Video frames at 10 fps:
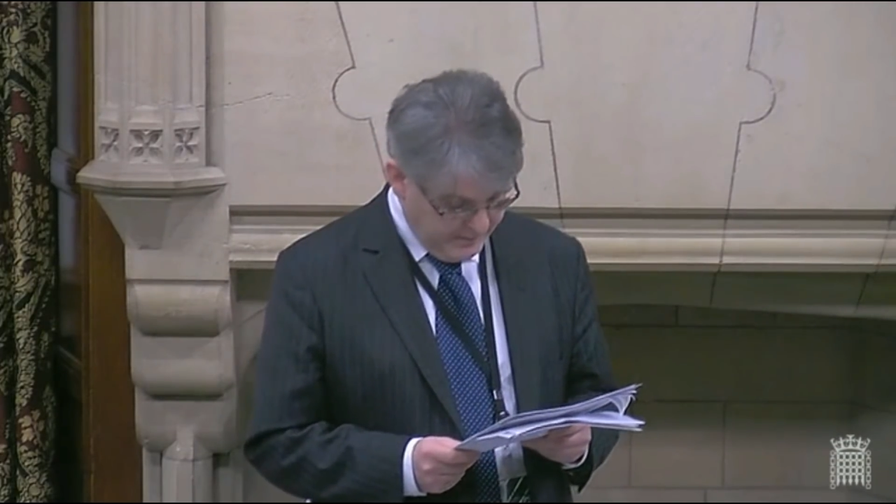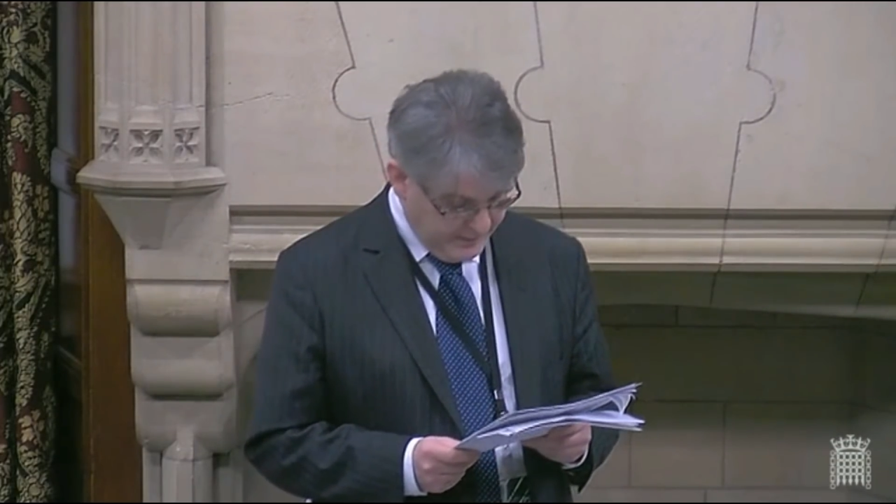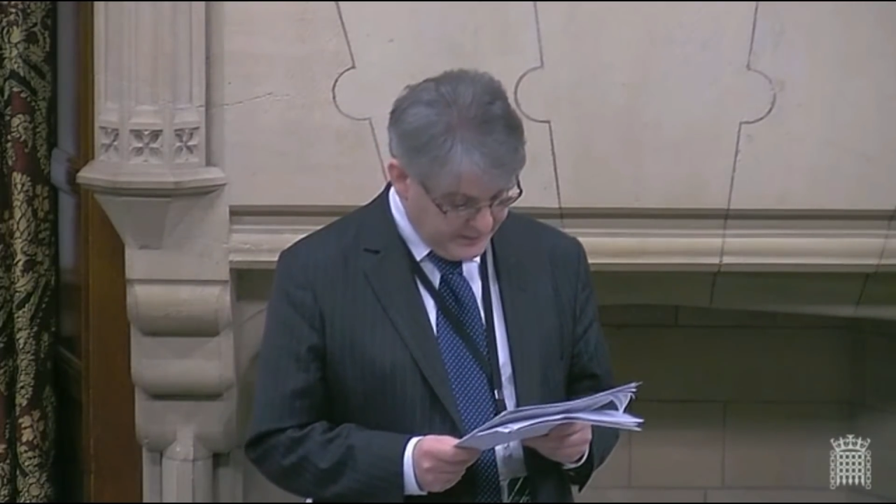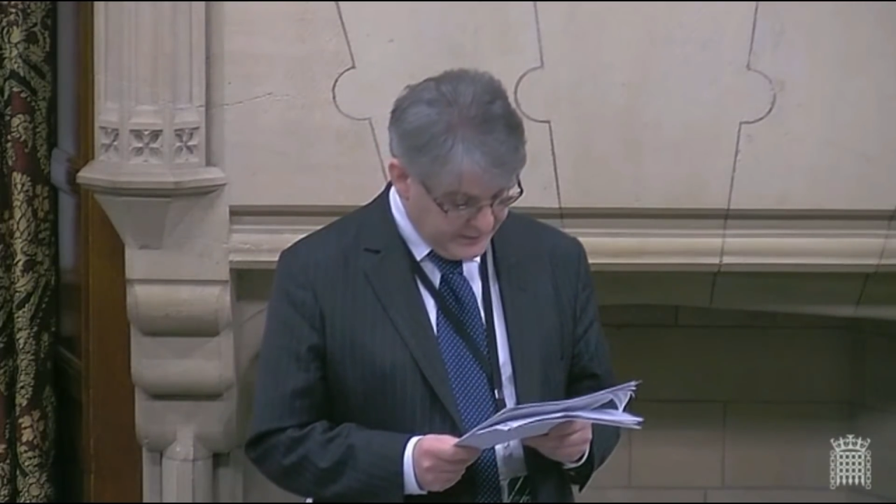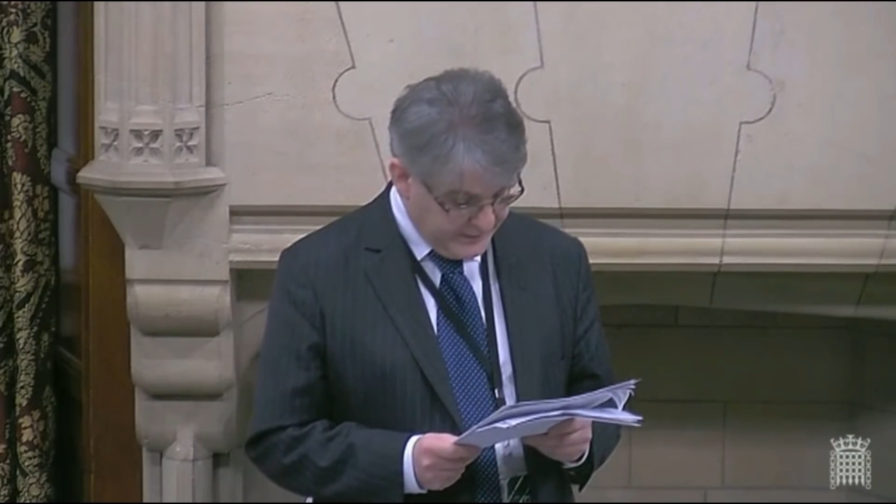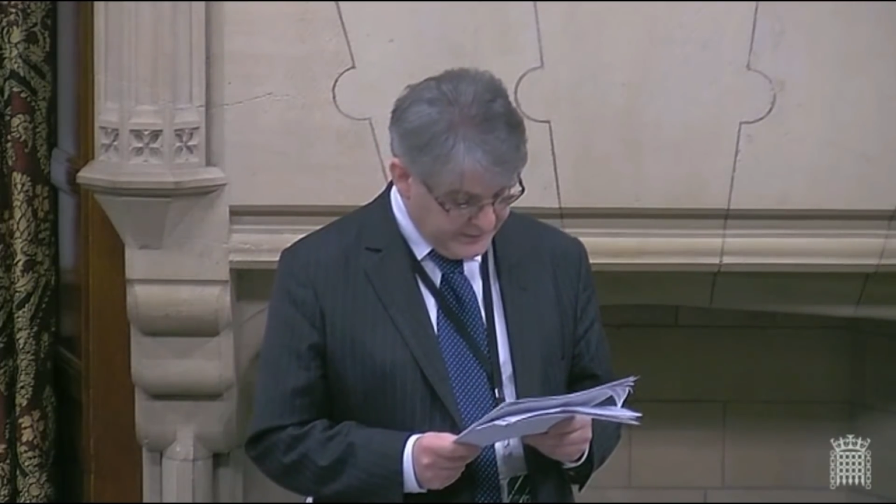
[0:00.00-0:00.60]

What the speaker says: being at